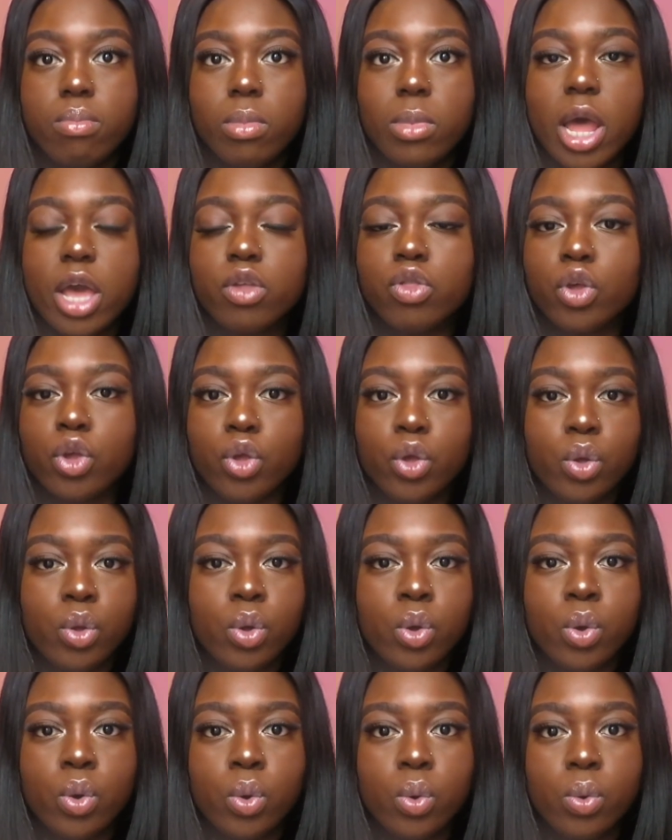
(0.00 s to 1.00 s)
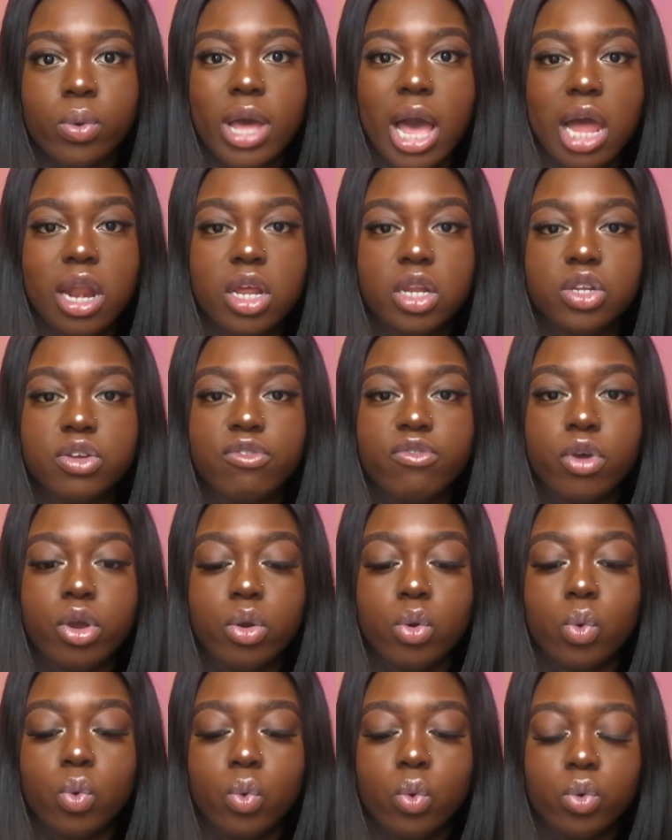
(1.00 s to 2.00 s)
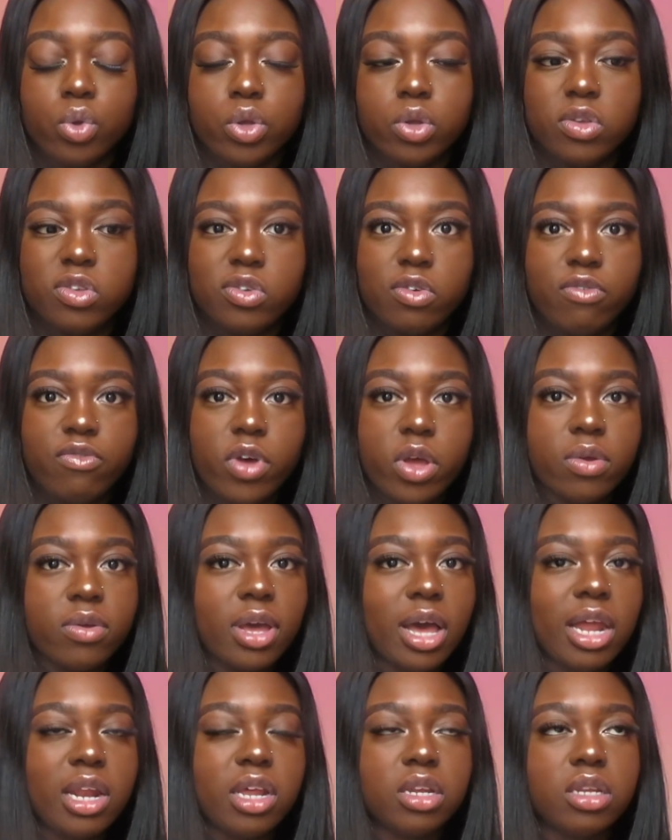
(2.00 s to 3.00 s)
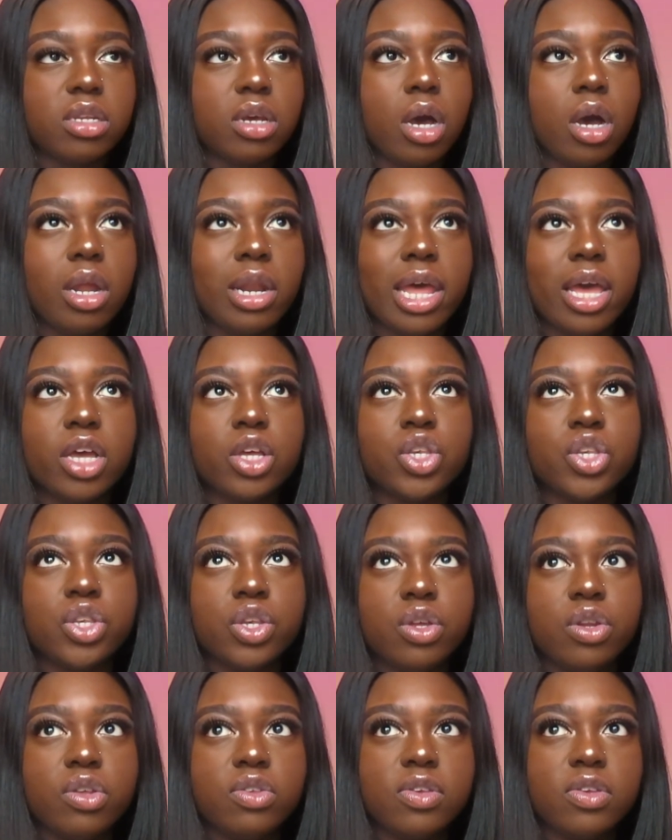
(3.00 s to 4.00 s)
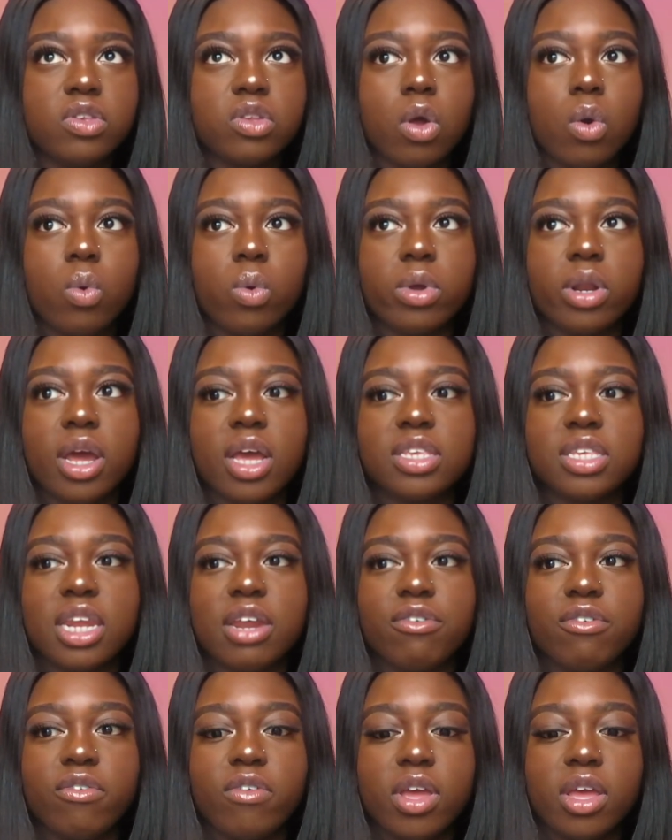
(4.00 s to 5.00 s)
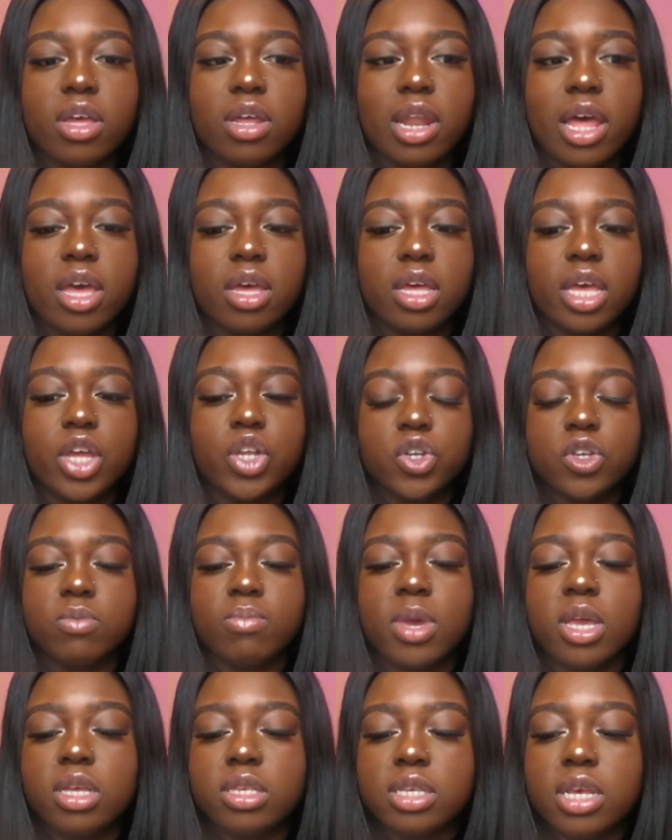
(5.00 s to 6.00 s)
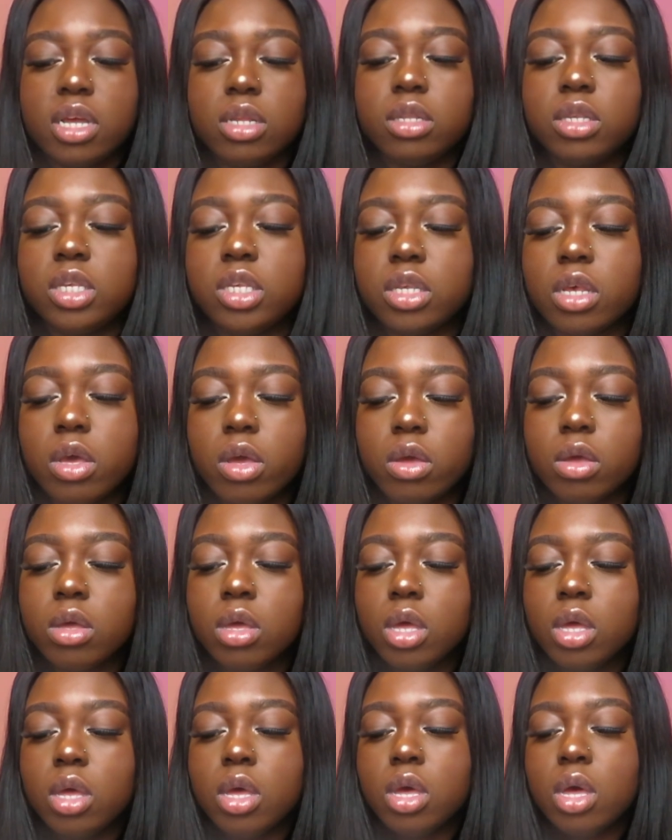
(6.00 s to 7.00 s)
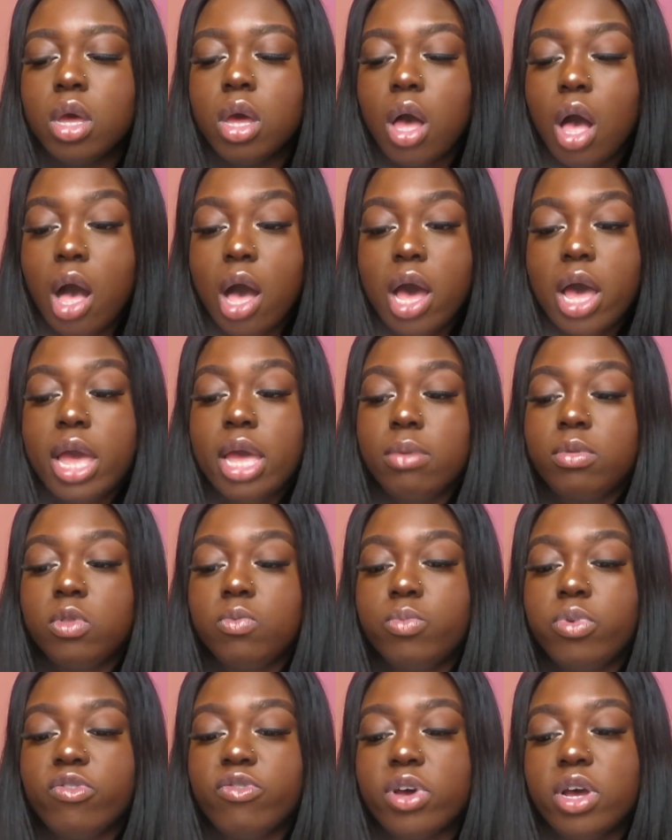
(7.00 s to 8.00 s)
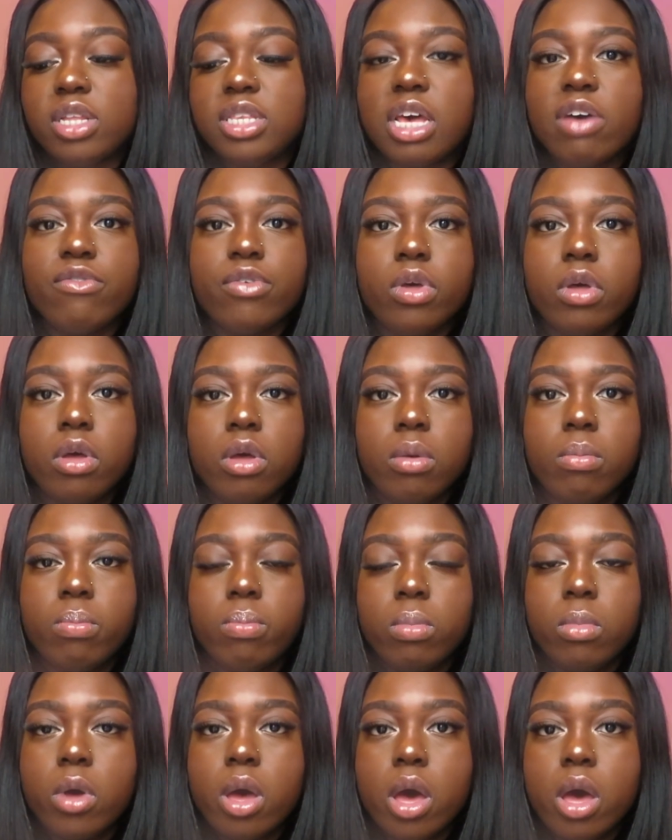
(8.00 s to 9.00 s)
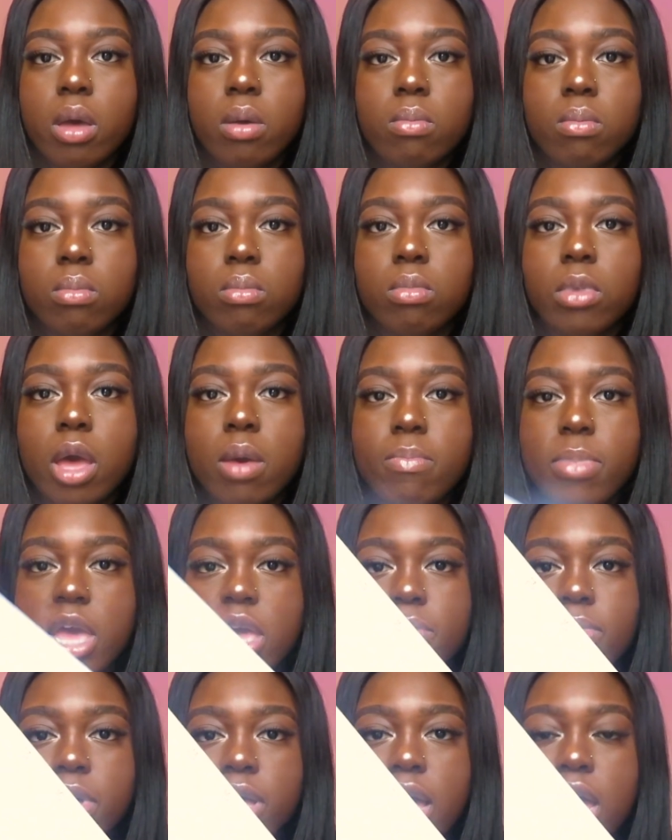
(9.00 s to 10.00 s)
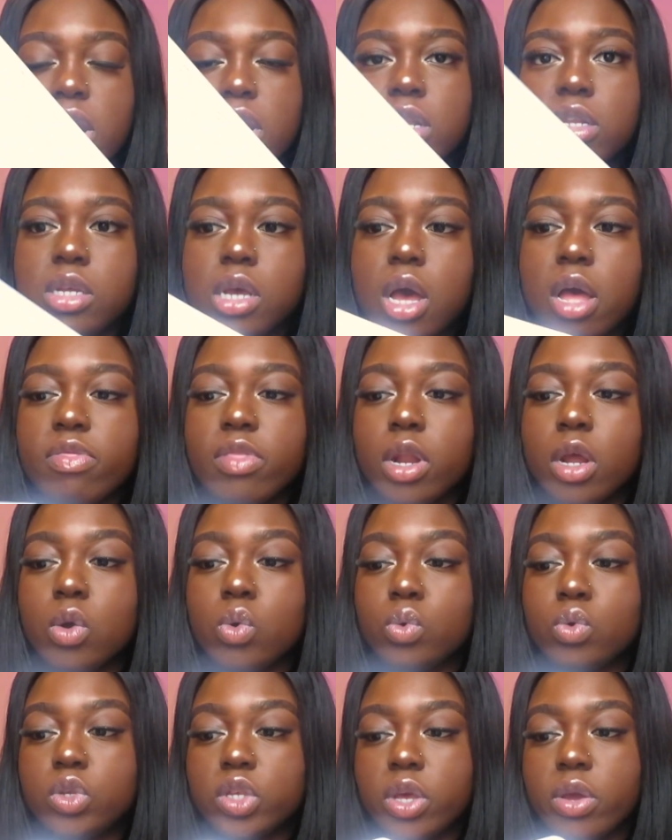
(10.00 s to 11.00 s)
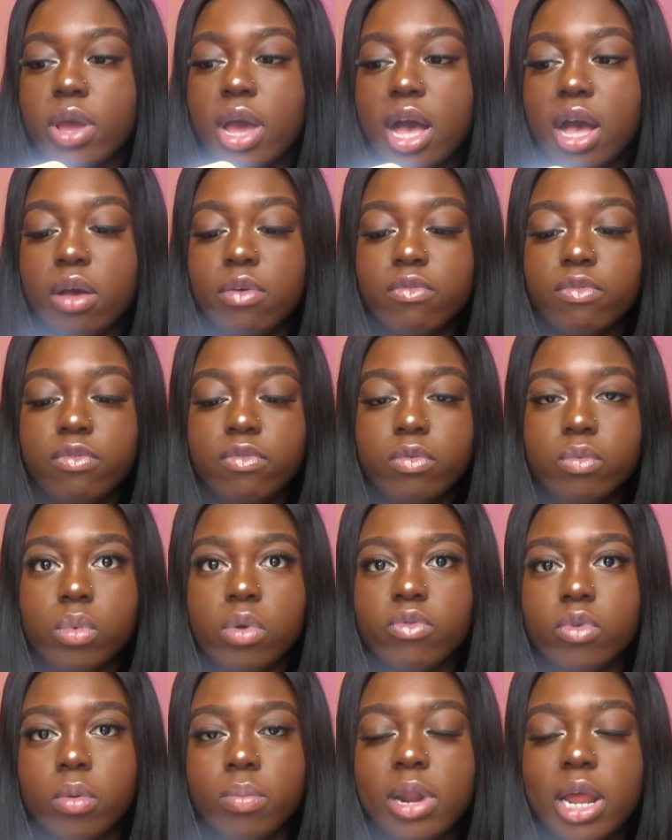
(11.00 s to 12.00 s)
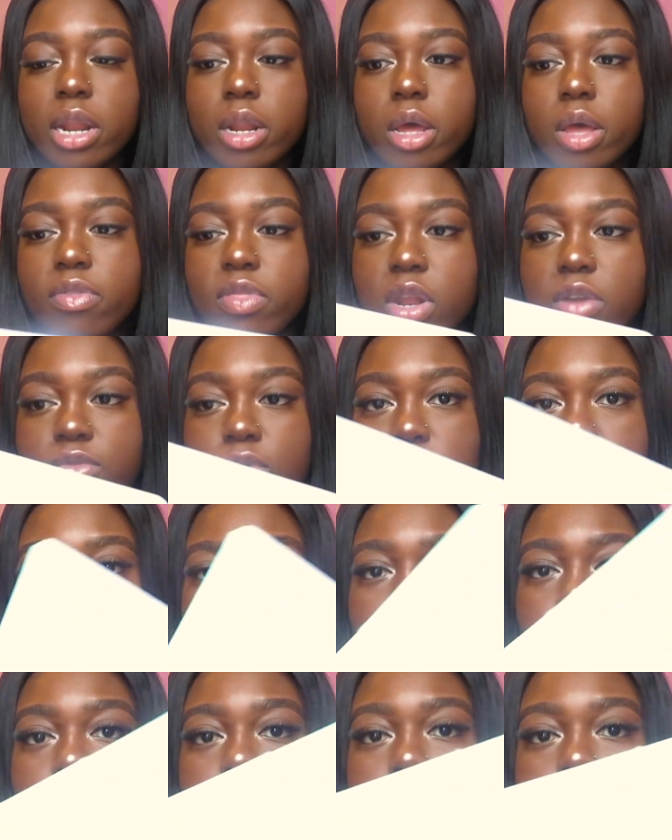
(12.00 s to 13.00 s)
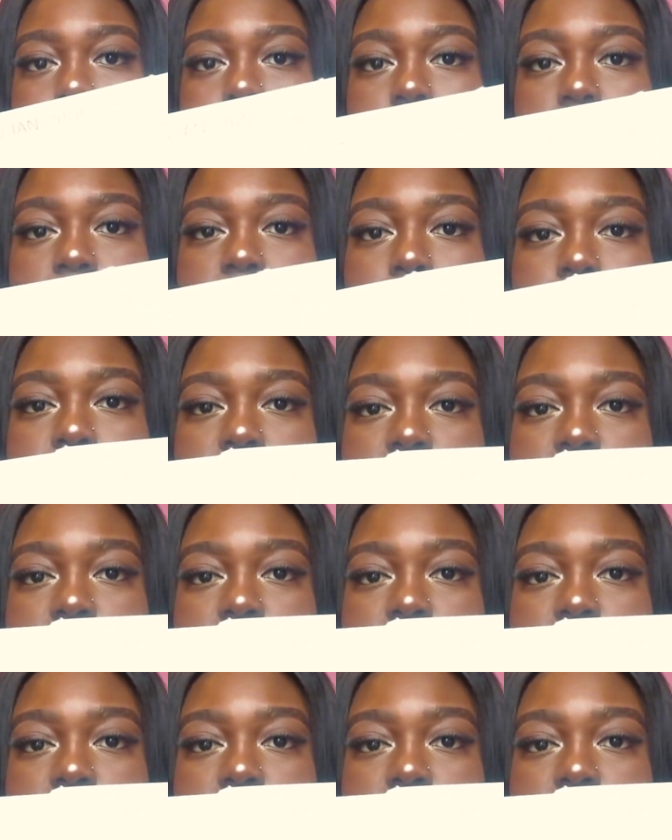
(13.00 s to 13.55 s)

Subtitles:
like the Google calendar phone or use your phone calendar. Like, as soon as you start organizing everything, like, it just makes sense. So I prefer to have a like paper calendar, and then I also have, well, I've got planner, and then I've also got some